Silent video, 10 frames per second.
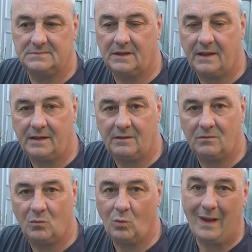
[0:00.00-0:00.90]
They're
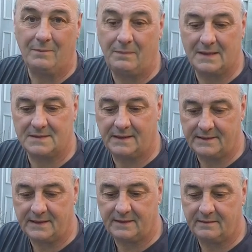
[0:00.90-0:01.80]
well past their
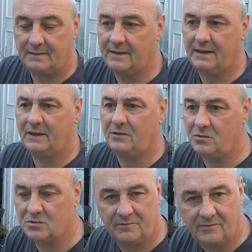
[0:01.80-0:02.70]
date. I think I
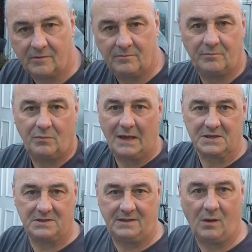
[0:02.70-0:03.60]
used them for
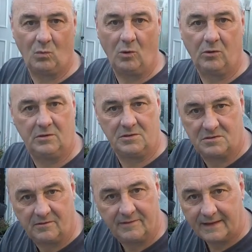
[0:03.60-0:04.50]
practicing networking and
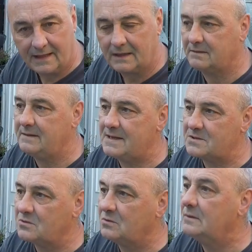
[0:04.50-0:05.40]
stuff like that
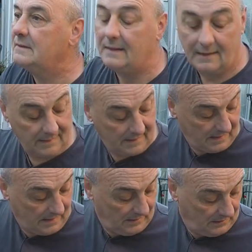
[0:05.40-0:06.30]
years ago.
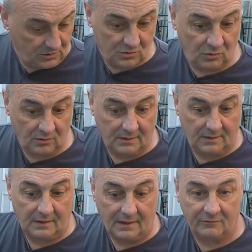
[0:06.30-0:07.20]
So
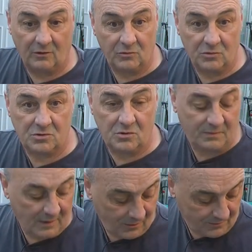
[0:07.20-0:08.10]
I've got those two
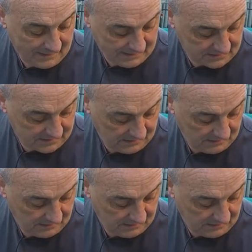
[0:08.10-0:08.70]
power packs.